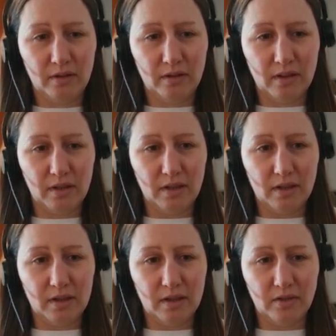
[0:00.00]
and
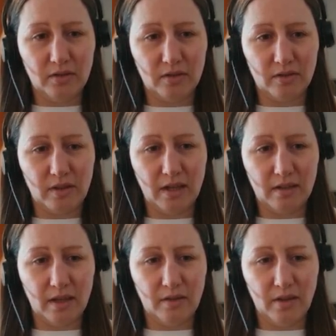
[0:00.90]
then just take
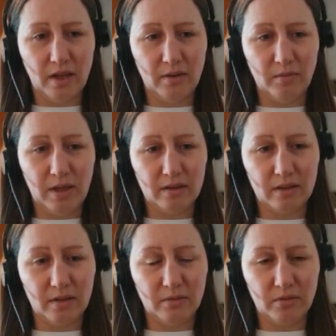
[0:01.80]
down the enemies and
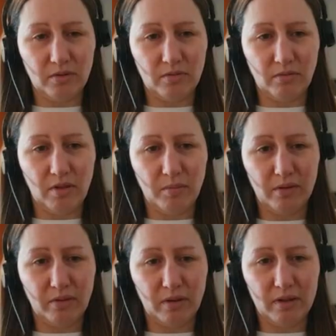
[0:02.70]
it will just run them
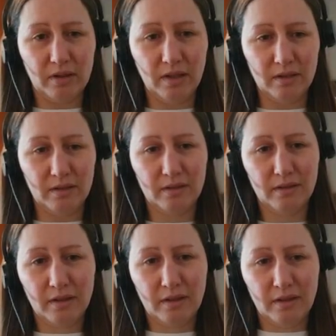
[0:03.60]
over.
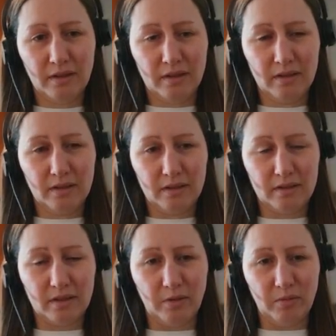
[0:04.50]
So
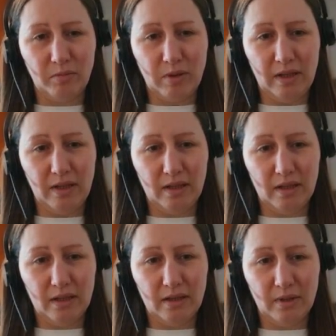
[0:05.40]
that would be
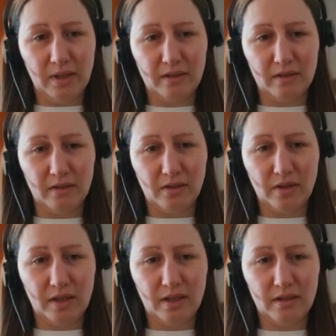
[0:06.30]
a way to
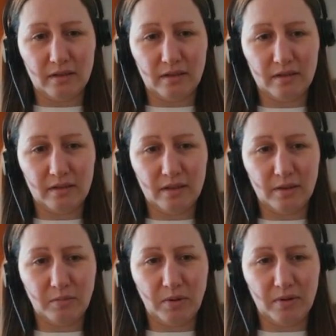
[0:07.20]
cheese this
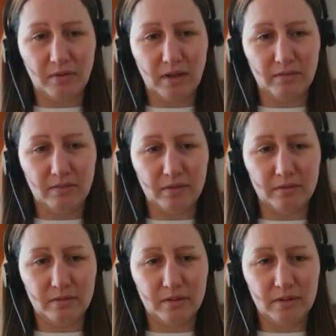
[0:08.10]
part of the level.
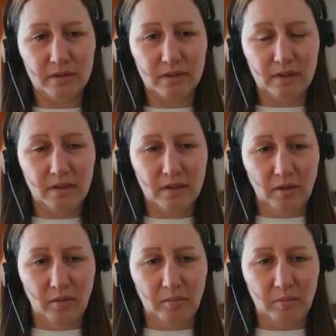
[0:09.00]

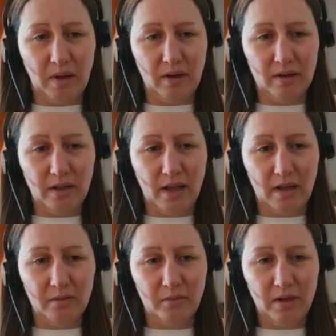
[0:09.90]
But yeah,
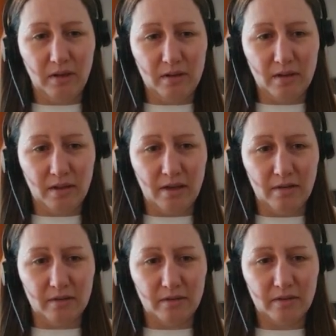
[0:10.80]
we are done now,
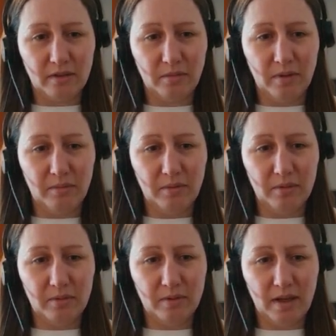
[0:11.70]
so we will
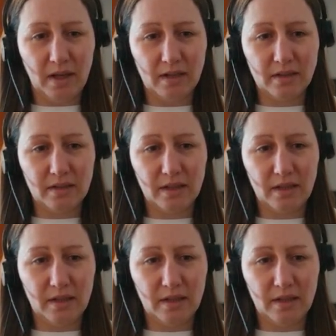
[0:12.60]
end here.